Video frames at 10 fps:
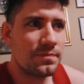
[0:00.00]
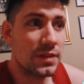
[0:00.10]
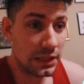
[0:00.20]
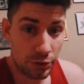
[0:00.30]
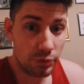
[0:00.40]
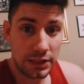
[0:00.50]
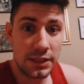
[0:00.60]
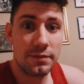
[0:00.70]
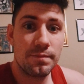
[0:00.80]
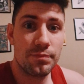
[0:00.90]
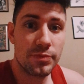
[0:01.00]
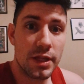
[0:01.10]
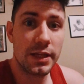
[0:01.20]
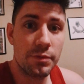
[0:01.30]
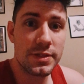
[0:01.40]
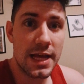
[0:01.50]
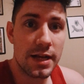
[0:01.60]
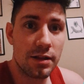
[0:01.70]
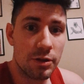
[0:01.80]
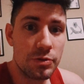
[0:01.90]
literally like it was
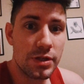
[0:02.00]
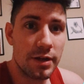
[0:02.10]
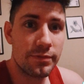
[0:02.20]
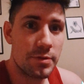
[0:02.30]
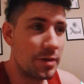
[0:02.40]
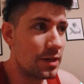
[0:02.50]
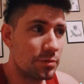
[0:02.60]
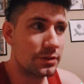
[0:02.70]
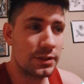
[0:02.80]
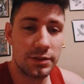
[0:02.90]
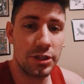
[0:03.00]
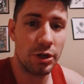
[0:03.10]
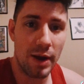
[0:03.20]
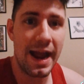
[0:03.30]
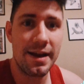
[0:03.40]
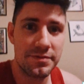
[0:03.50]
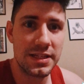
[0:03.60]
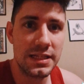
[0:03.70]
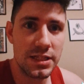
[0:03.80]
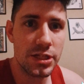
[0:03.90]
that close enough to be able to, you know, have
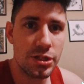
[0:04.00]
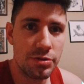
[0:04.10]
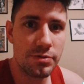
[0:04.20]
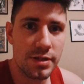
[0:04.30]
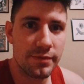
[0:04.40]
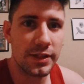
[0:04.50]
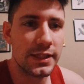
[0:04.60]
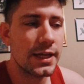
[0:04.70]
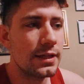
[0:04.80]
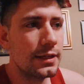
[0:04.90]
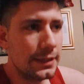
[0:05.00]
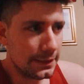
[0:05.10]
skin tissue and stuff like that.